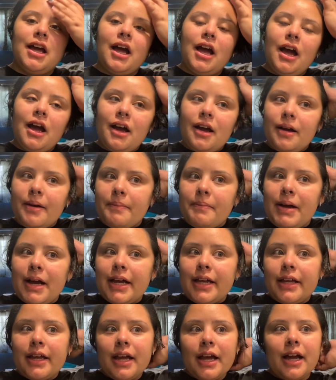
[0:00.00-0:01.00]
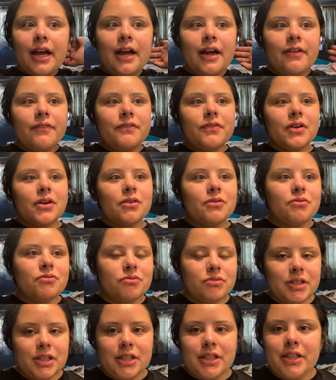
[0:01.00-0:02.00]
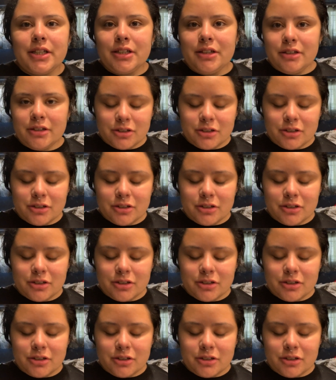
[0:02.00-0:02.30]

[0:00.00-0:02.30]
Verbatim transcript: Um, I have really